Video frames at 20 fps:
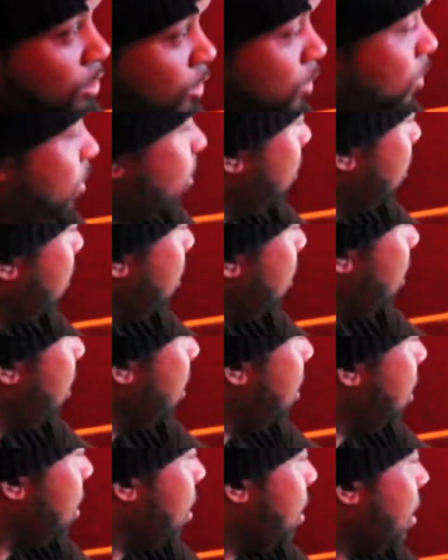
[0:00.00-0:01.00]
do
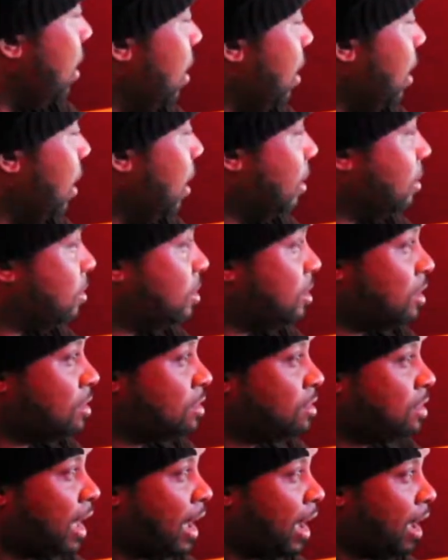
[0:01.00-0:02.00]
is
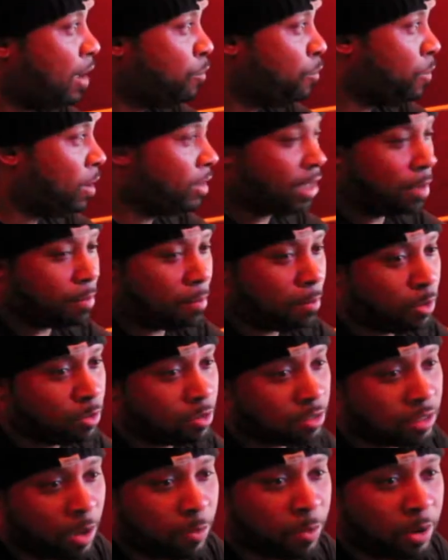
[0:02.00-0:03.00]
decide what type of
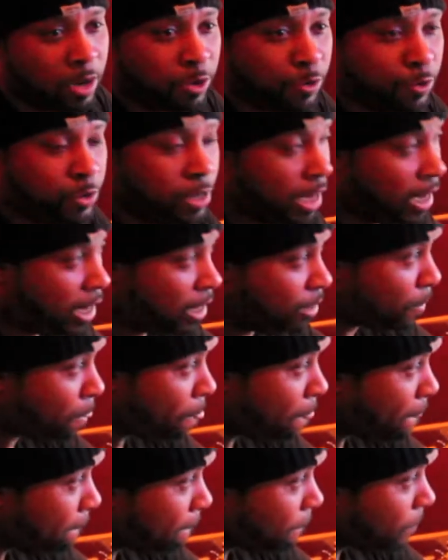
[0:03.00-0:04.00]
music they want to create
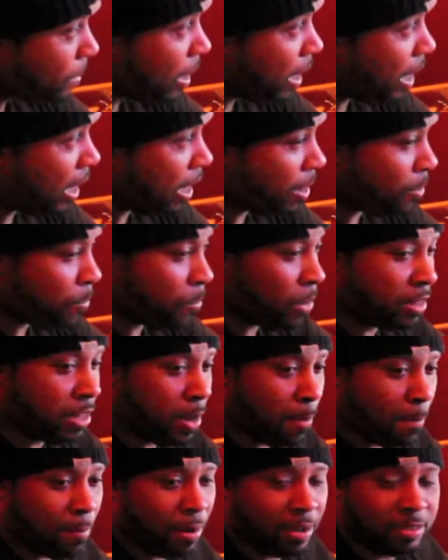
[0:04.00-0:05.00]
and what
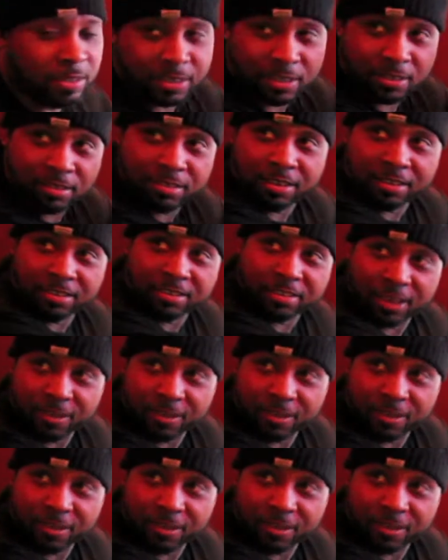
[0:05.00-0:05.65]
their budget consists